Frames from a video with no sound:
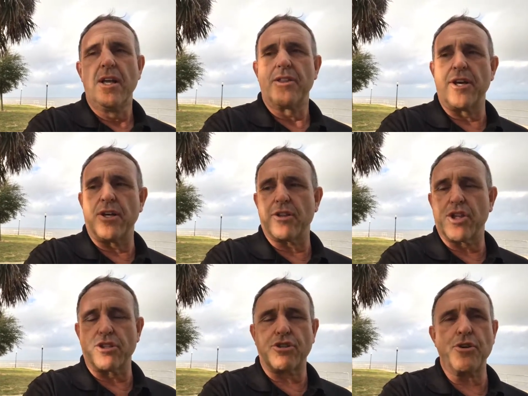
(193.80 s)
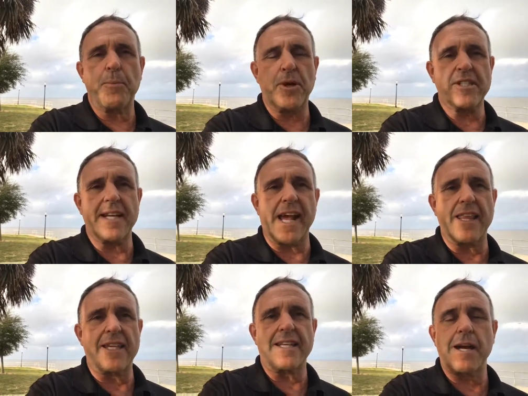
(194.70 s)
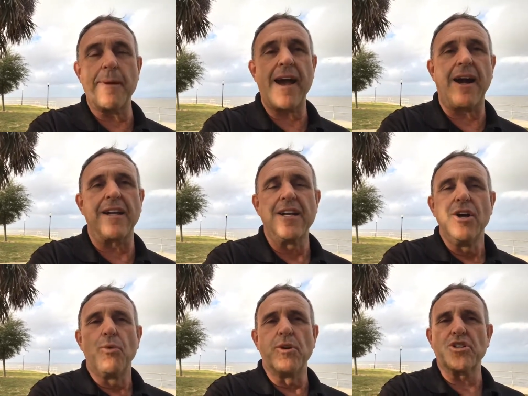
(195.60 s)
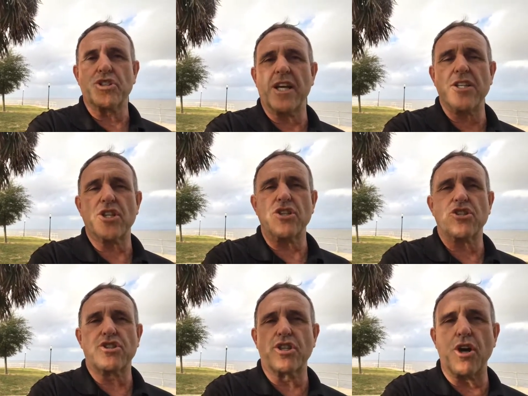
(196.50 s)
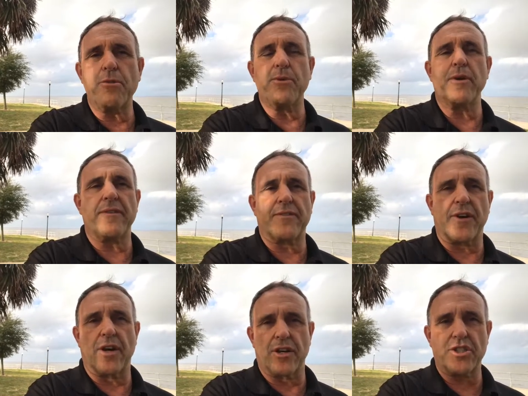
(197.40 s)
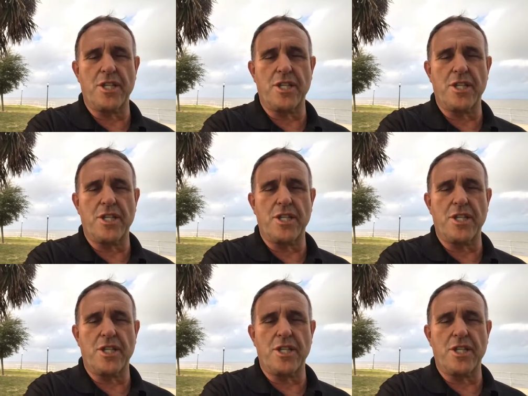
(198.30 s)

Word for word: the the true personality come out, was just so moving for her.